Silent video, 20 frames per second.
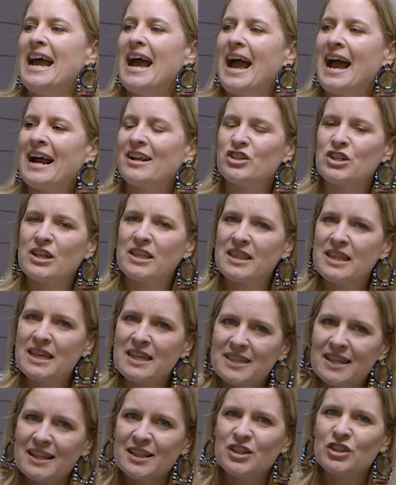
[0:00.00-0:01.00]
Actually,
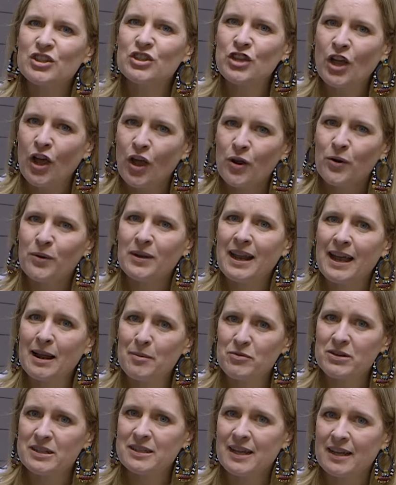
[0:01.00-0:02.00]
this is so
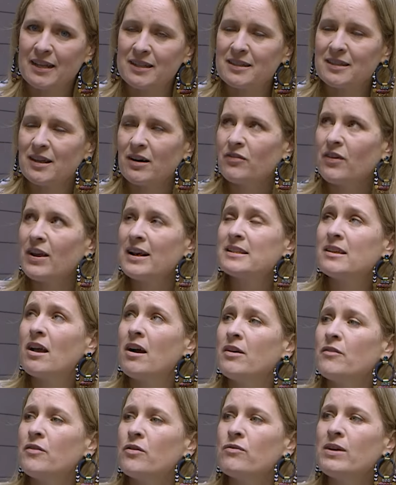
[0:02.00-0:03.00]
labour intensive. It's
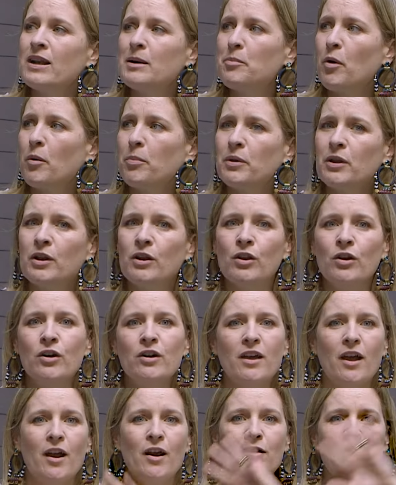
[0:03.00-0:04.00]
kind of a really popular
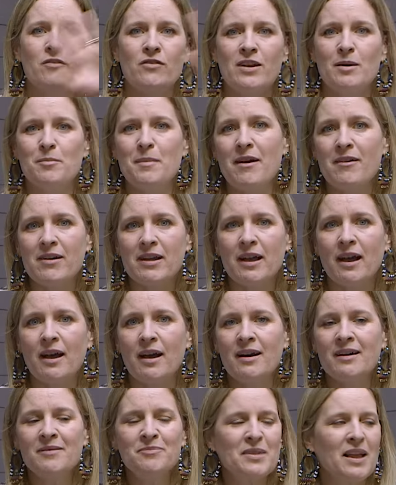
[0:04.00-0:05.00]
look over in
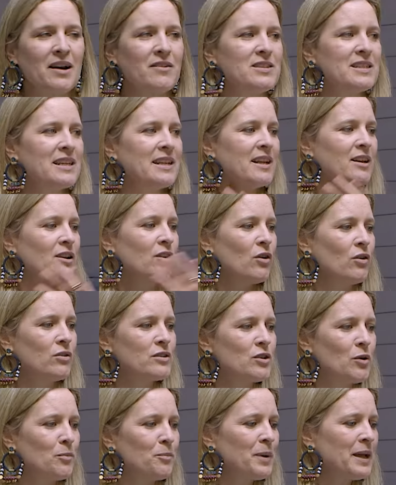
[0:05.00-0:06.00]
America. I've seen it
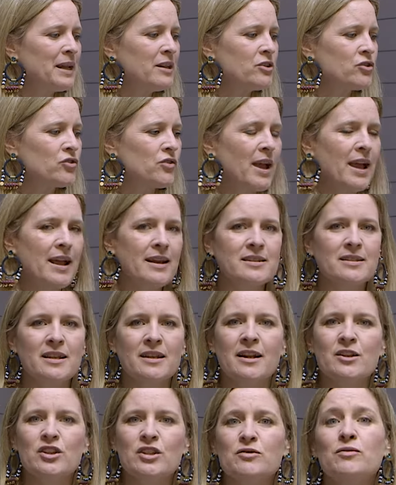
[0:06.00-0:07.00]
lots on Pinterest, and
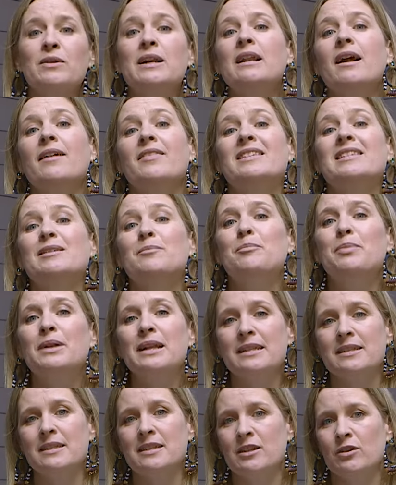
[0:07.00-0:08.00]
I just really like the
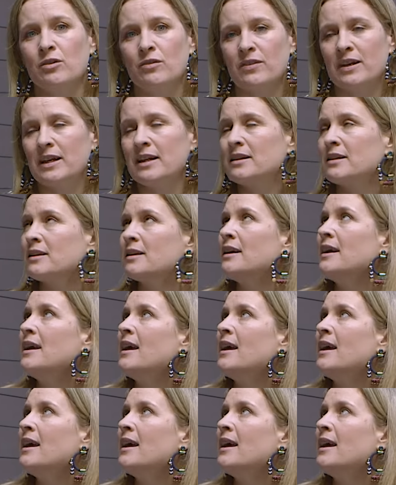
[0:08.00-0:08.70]
simplicity of it.